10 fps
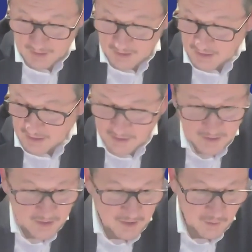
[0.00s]

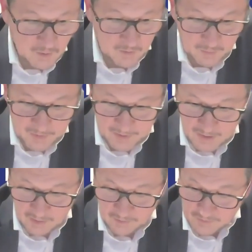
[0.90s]
And the Court of Appeal
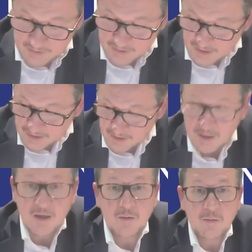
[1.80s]
helpfully said,
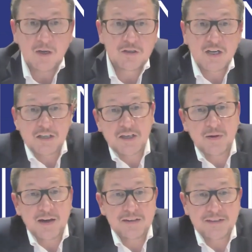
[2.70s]
well, it doesn't actually
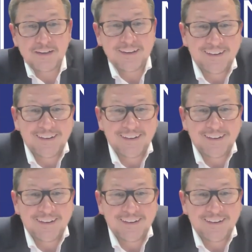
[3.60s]
matter.